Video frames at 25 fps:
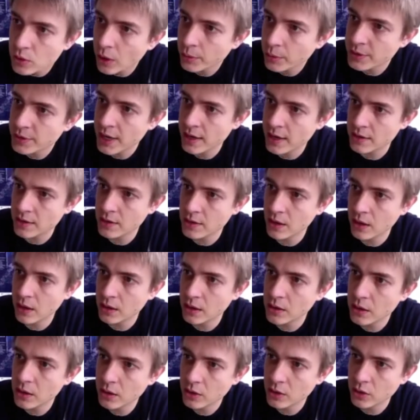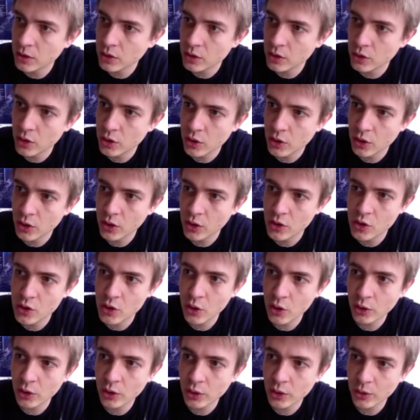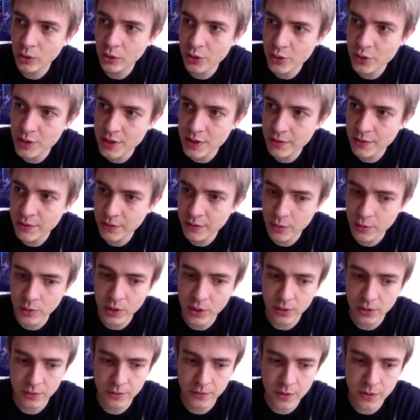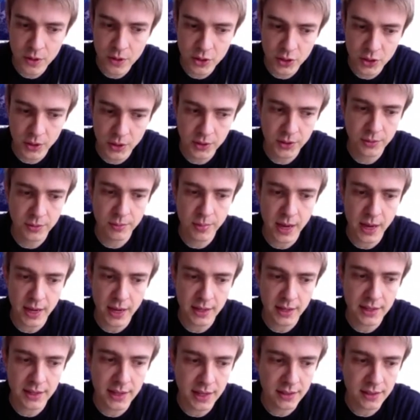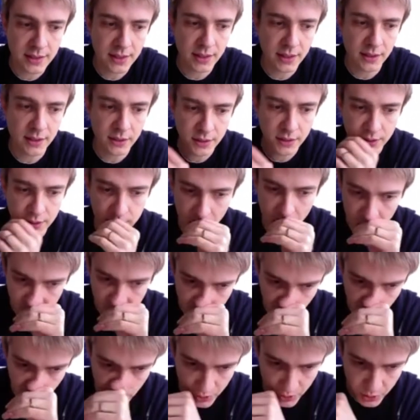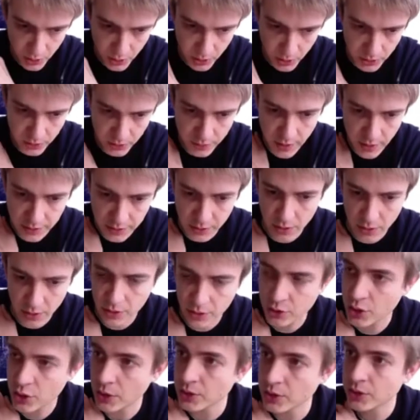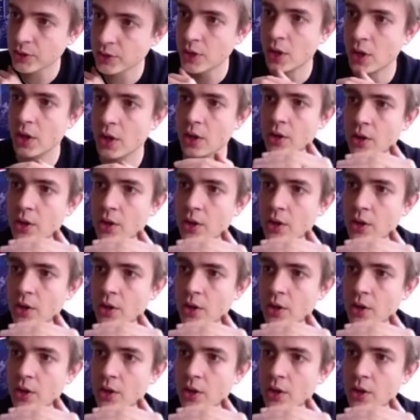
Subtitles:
you obtain local uniform convergence by getting sub-solutions that are just